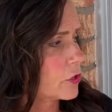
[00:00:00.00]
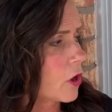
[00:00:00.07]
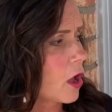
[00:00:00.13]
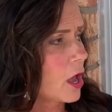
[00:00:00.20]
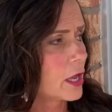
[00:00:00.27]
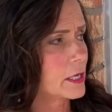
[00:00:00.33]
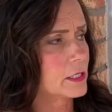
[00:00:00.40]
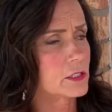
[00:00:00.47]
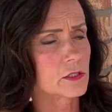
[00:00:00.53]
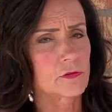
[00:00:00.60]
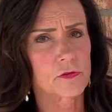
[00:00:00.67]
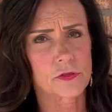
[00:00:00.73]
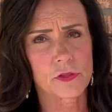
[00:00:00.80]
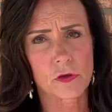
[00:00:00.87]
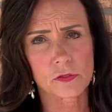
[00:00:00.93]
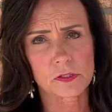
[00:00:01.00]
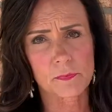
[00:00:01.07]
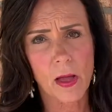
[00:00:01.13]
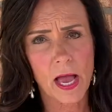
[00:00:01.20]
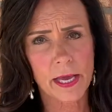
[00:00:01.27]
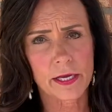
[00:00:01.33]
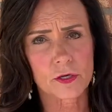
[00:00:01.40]
not for those
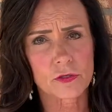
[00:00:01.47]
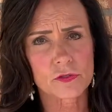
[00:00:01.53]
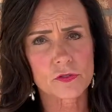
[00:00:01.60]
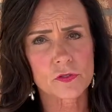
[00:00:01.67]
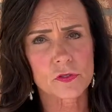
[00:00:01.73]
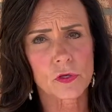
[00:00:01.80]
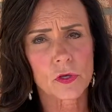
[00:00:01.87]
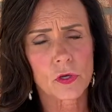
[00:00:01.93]
buyers,